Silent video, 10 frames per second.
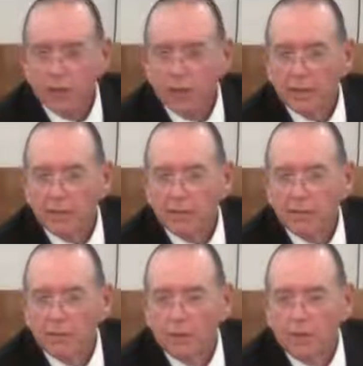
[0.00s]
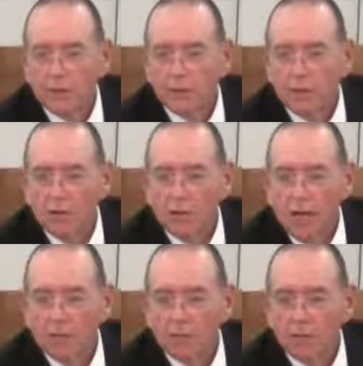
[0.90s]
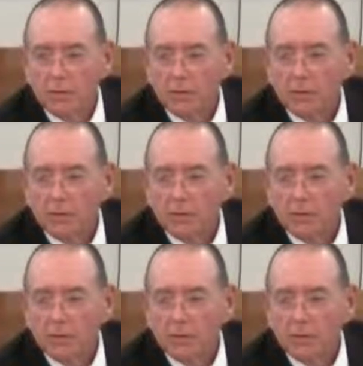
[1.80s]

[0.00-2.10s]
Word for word: that the rings go outward